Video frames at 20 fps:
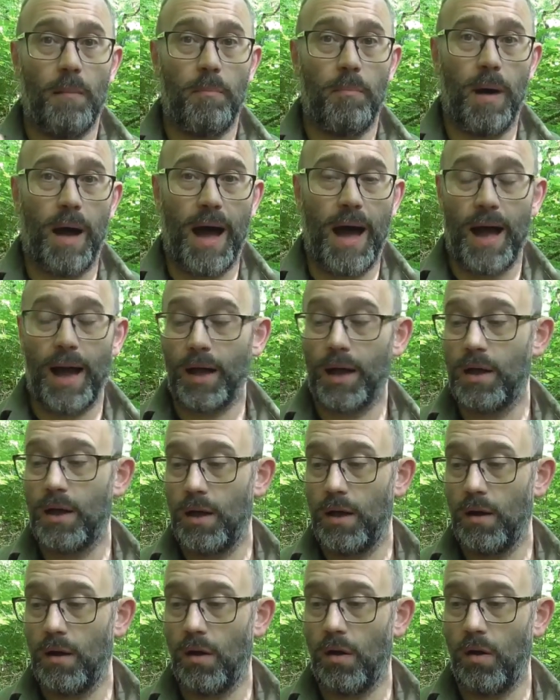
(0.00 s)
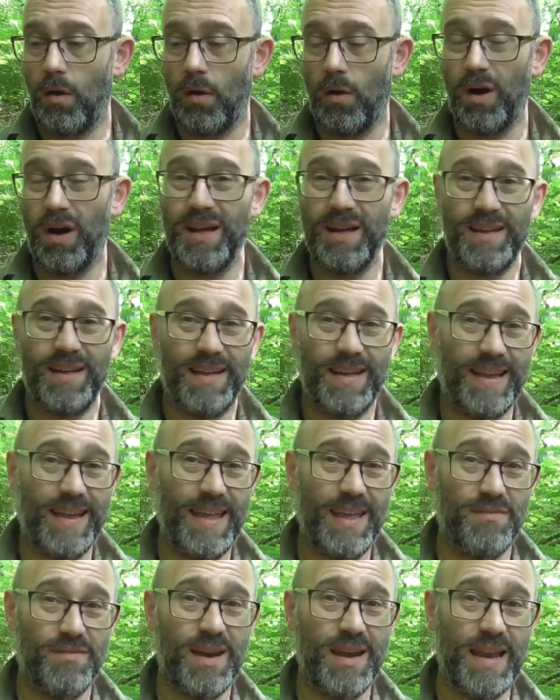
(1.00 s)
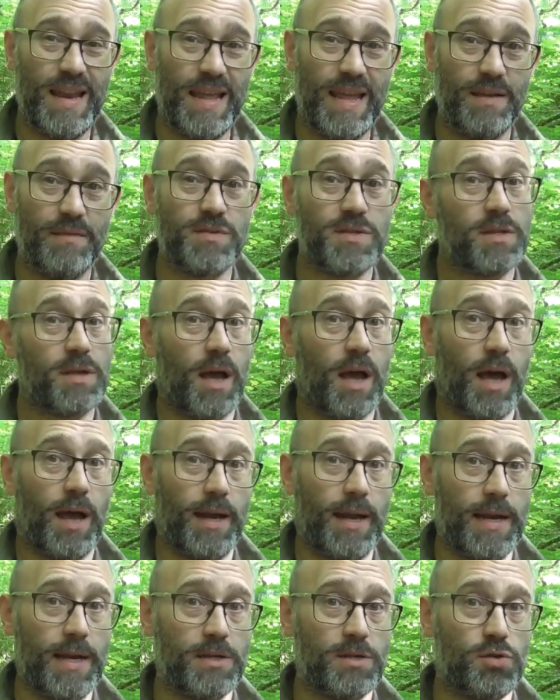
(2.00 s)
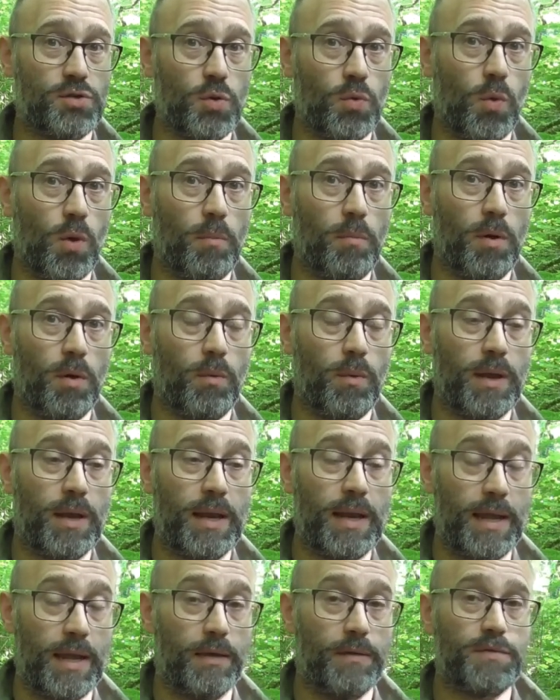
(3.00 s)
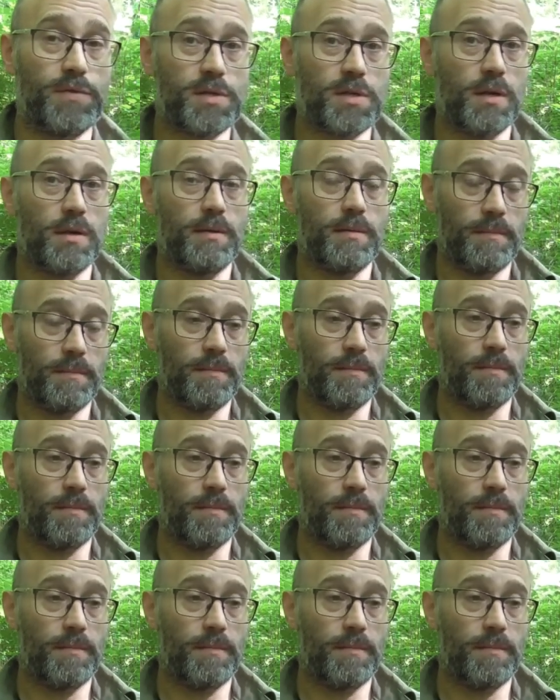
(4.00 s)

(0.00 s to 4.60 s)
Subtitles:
a bark or even leaves, and it is doable with leaves.